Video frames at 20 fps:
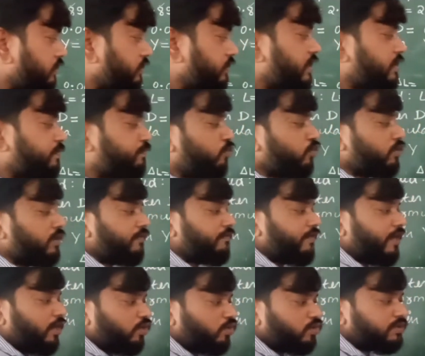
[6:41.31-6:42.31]
Just put the
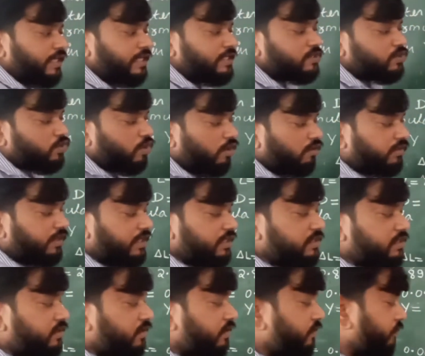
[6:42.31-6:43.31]
values and solve
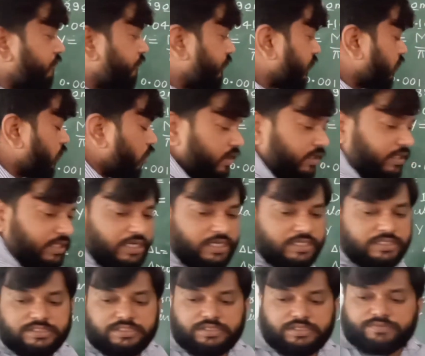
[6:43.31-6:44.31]
this. We got the answer